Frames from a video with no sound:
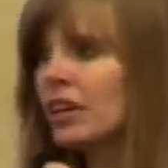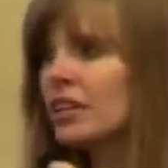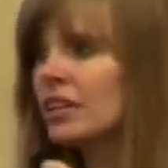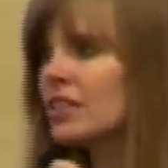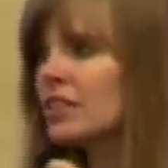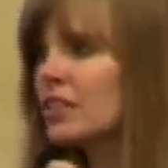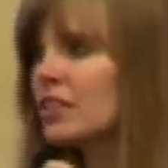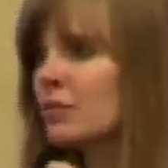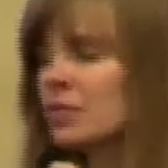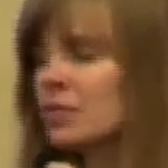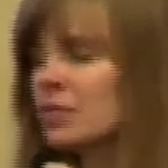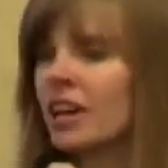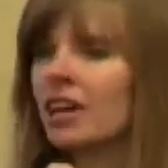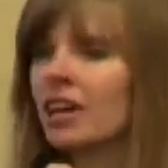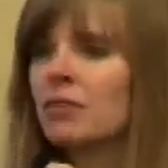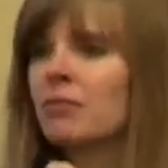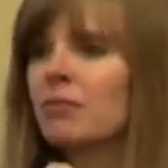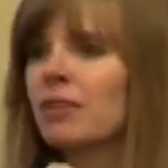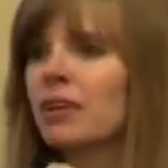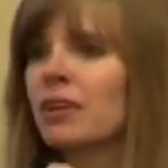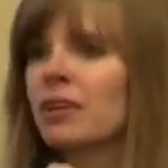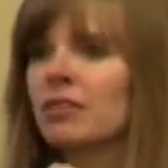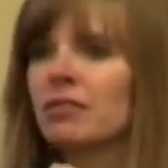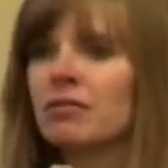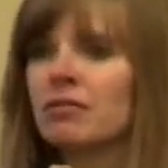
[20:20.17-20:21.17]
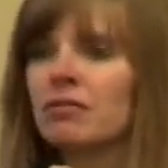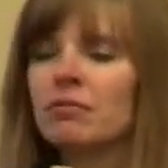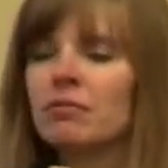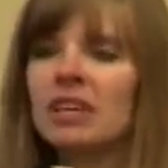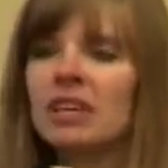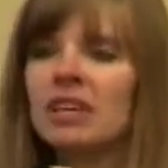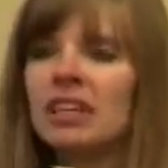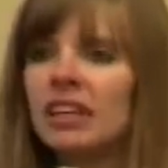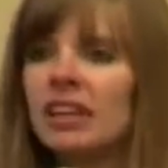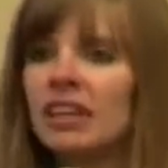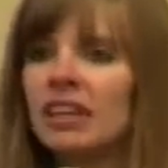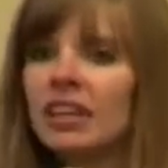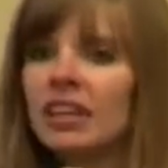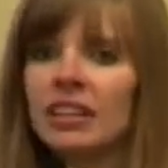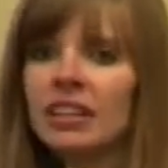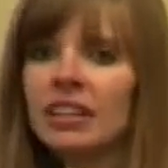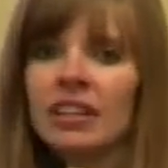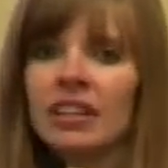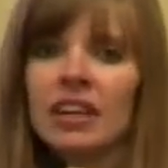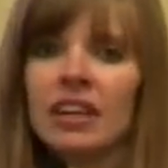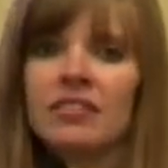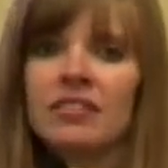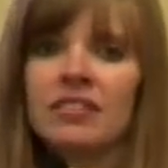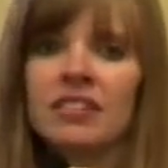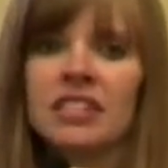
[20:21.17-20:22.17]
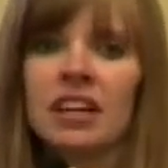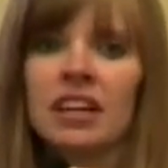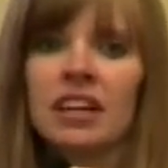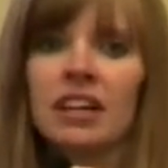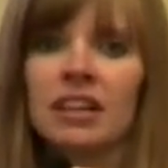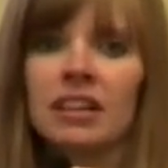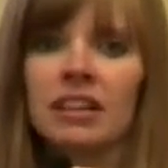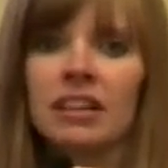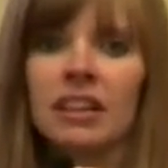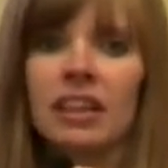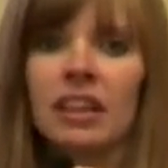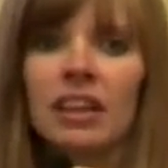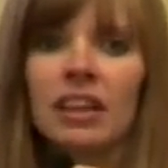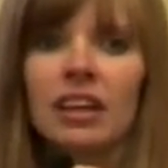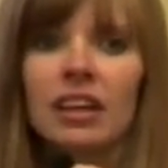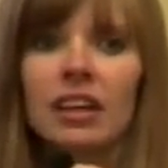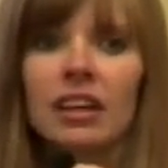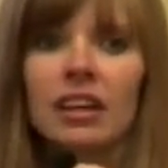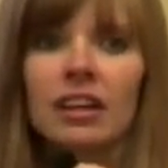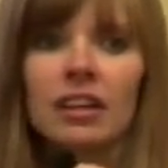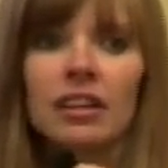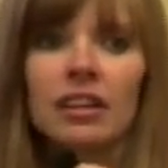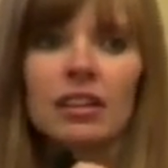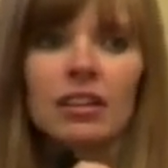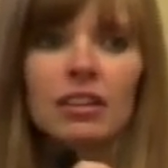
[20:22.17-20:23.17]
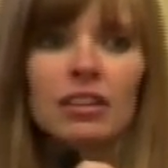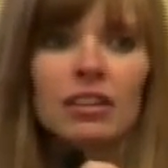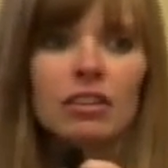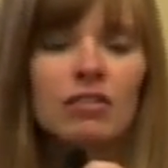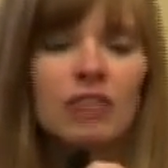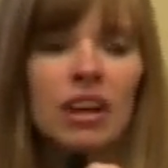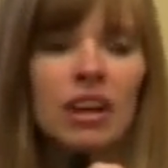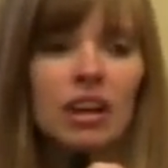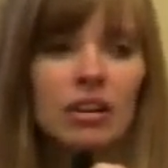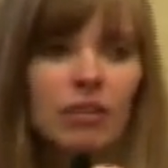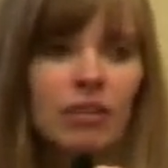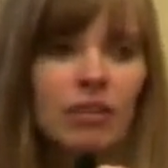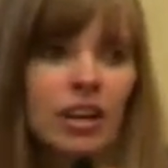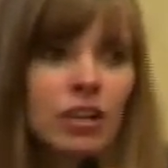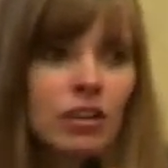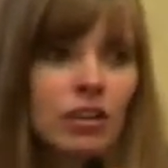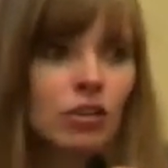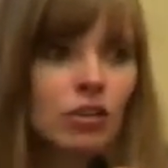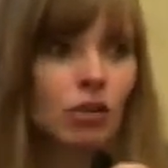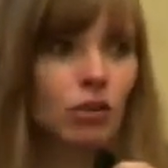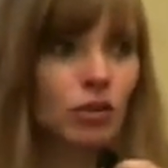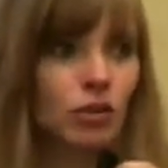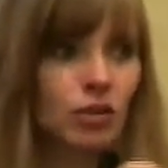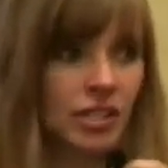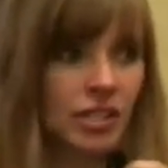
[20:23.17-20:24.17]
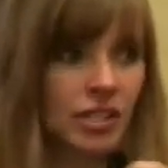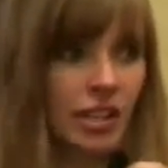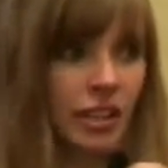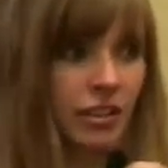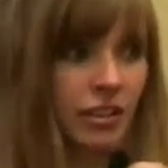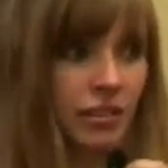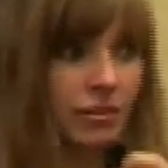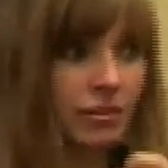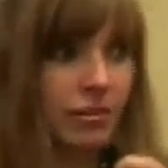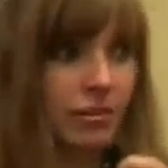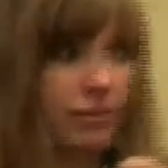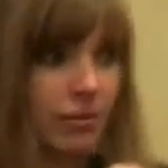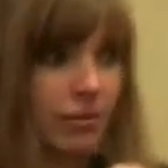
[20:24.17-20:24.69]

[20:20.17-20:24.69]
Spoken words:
some type of meeting and they've said, you've got to write your goals down?